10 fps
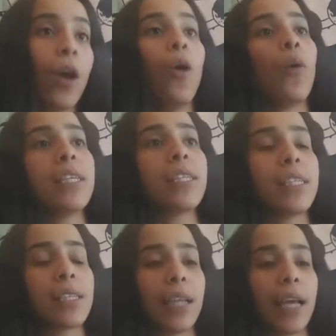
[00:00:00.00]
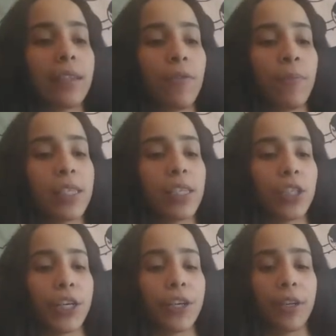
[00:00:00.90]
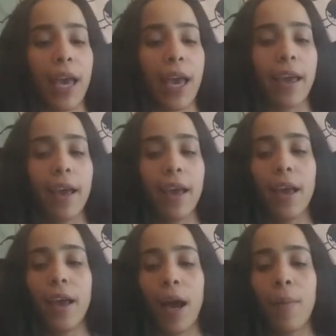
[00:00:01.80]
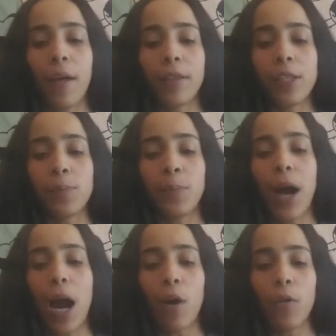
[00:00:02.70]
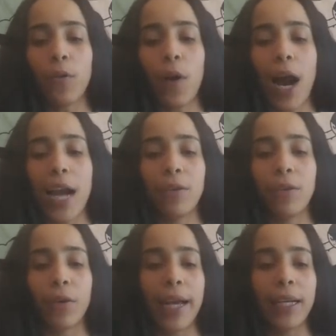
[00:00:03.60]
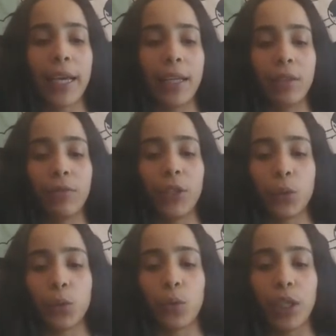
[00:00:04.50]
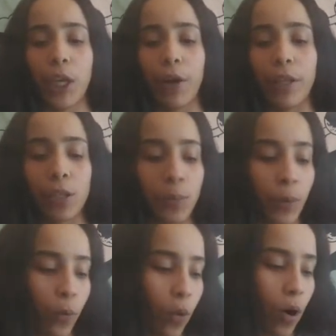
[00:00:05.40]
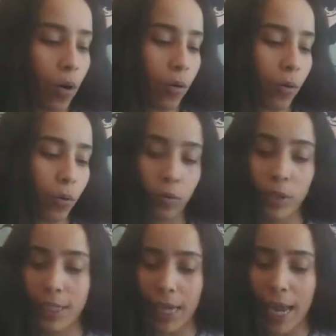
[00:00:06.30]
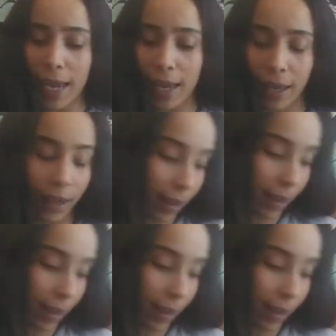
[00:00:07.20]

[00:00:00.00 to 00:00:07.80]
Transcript: What is this collective message here today about this powerful, highly ranked individual here in the... Whoa, dang.